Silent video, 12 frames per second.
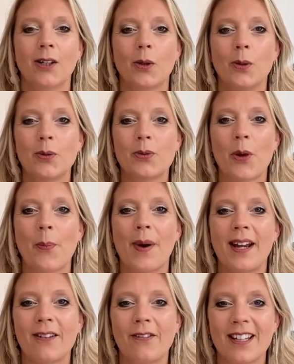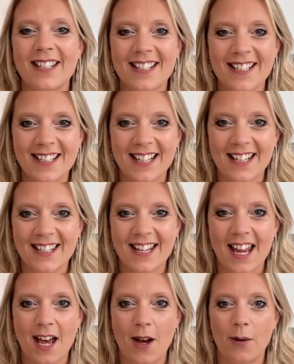called Manifest Success
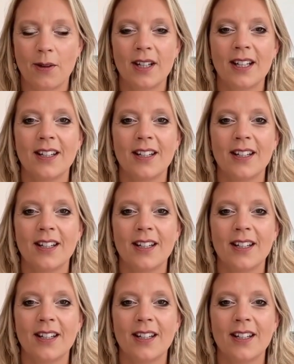Now: